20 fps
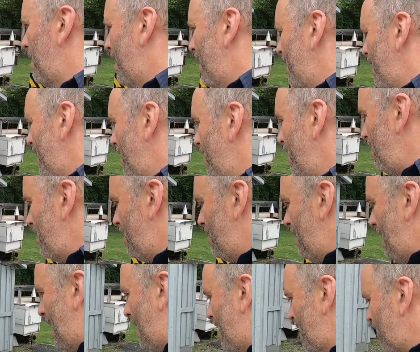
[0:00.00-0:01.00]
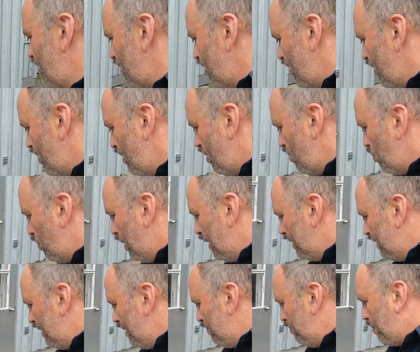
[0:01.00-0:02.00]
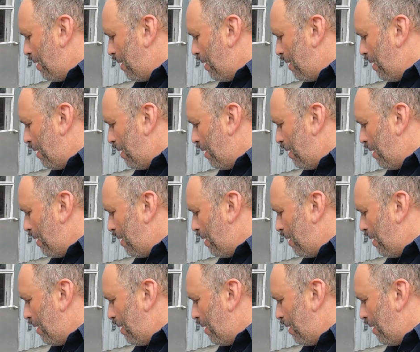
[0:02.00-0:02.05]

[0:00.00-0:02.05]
my last welding